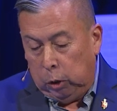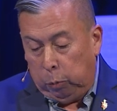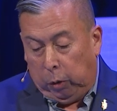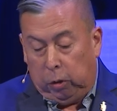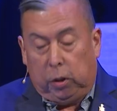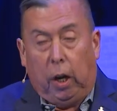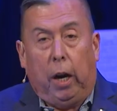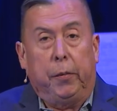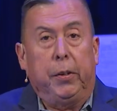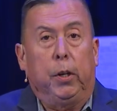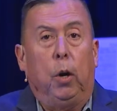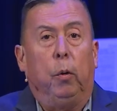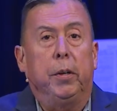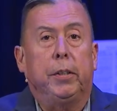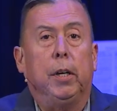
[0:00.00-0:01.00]
We're called to
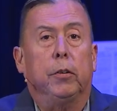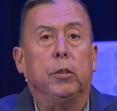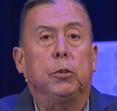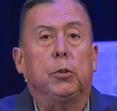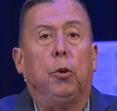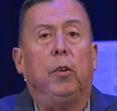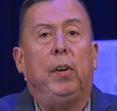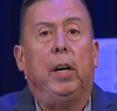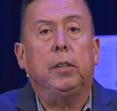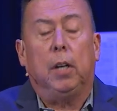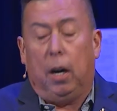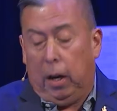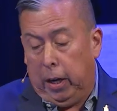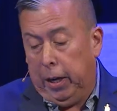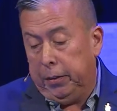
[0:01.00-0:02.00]
go and tell the story of how
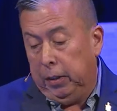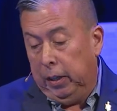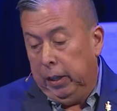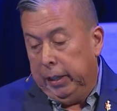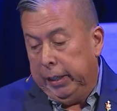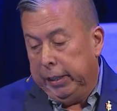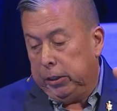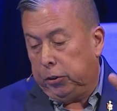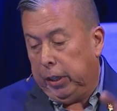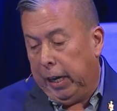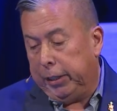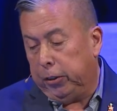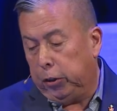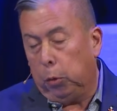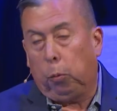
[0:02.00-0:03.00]
God is
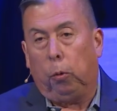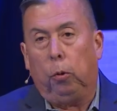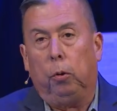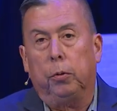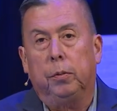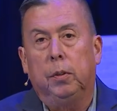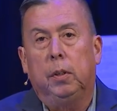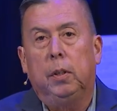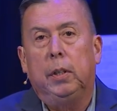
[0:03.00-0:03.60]
changing the world,